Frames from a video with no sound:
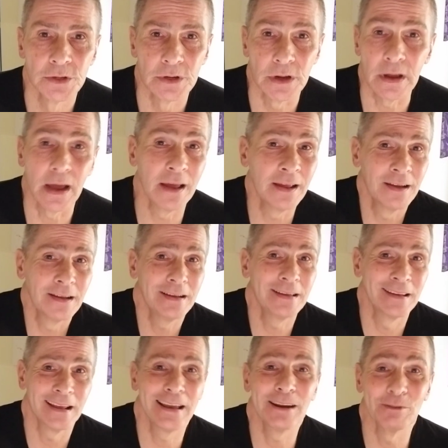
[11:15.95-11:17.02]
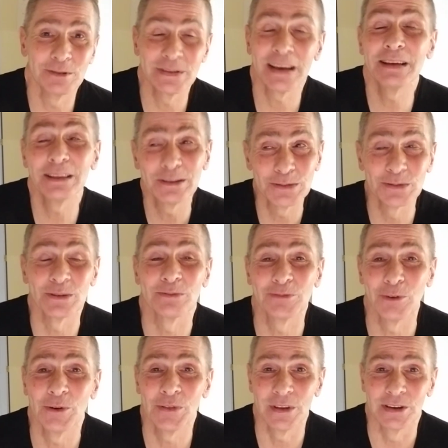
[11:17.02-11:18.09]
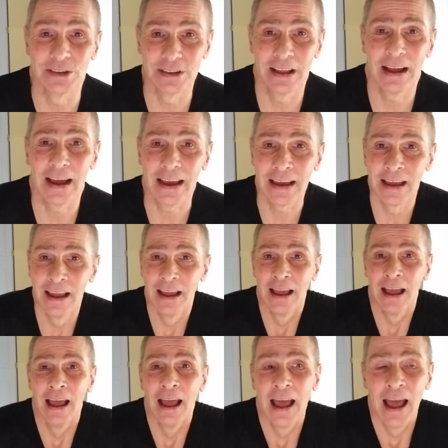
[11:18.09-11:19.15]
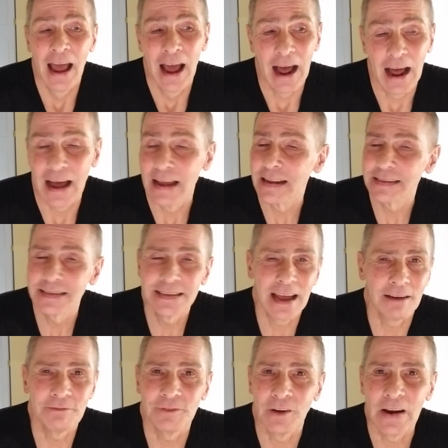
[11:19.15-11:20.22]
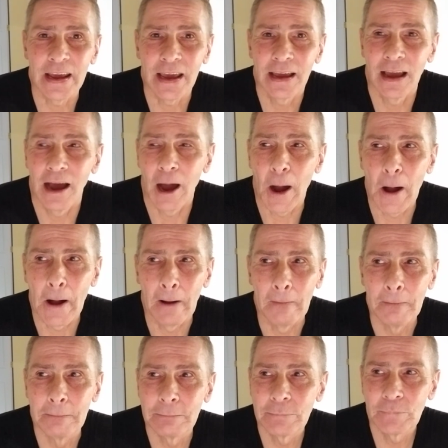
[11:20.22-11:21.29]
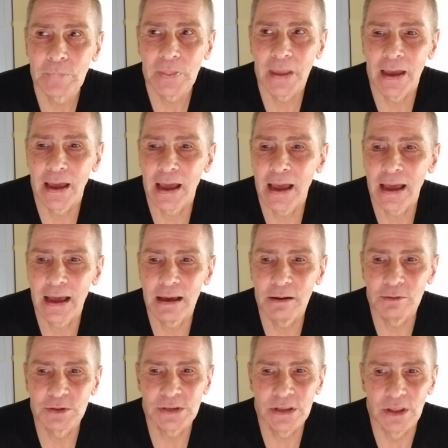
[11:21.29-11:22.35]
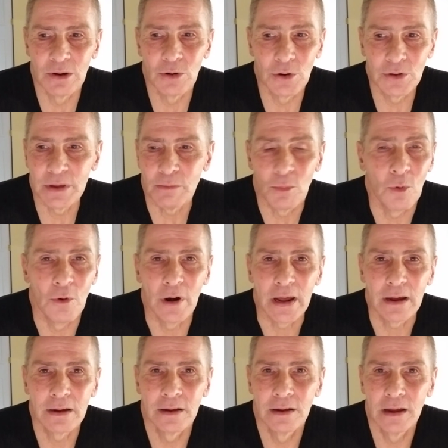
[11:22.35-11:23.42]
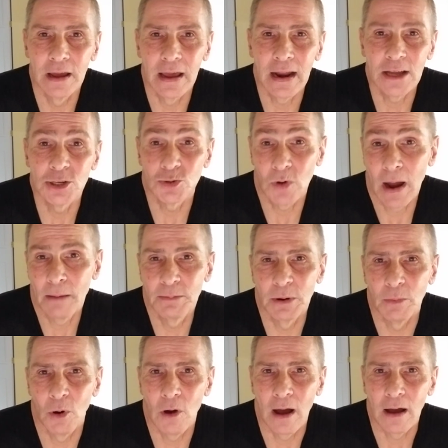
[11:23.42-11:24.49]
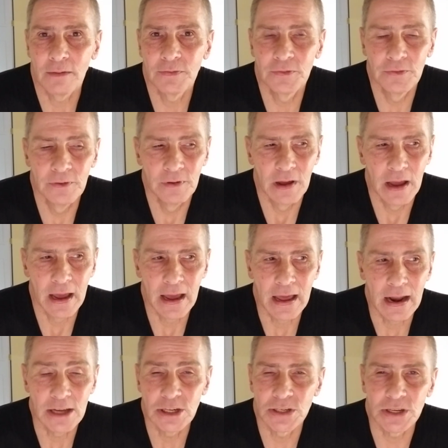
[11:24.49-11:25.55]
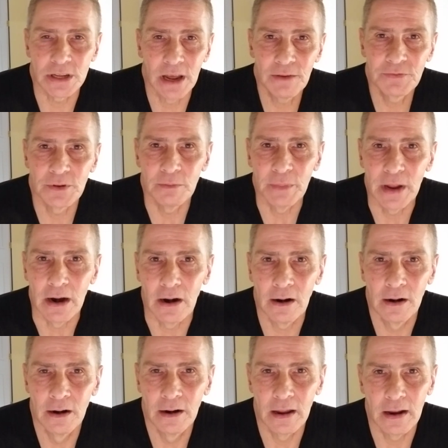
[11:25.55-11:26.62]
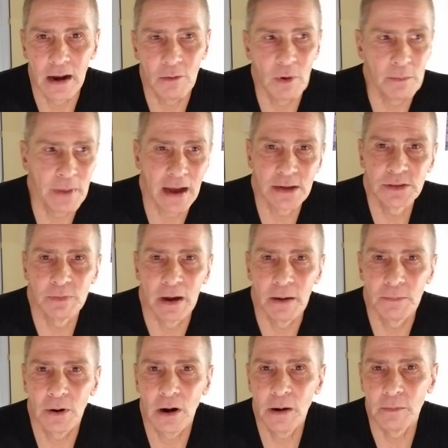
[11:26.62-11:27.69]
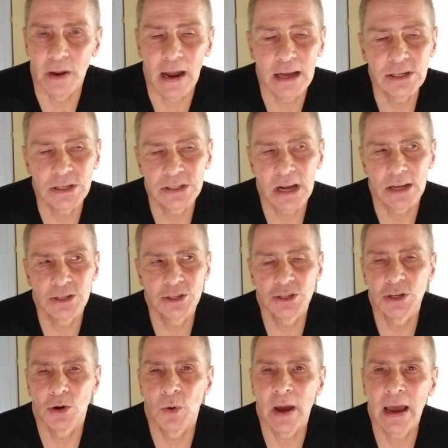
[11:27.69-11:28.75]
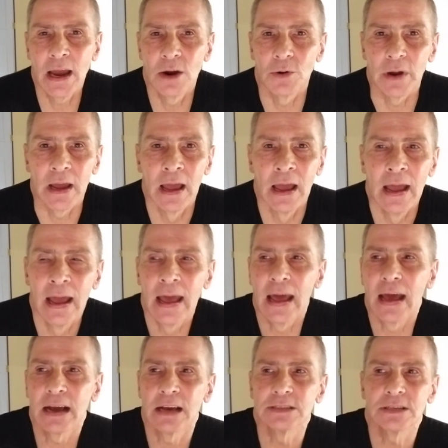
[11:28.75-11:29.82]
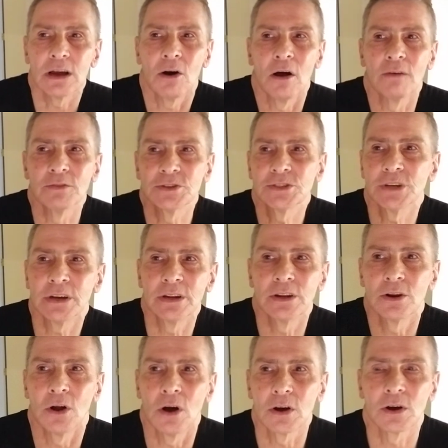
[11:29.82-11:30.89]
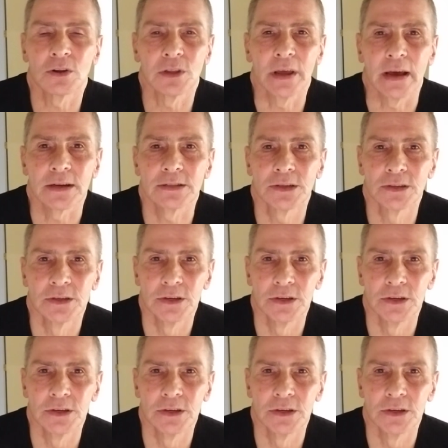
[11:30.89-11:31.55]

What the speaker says: And this was the 4th of July. It's not funny. It was in the early morning, and I dropped him off, and I just left him there. And I went back to my apartment. I just got so angry. Because all of a sudden it all clicked.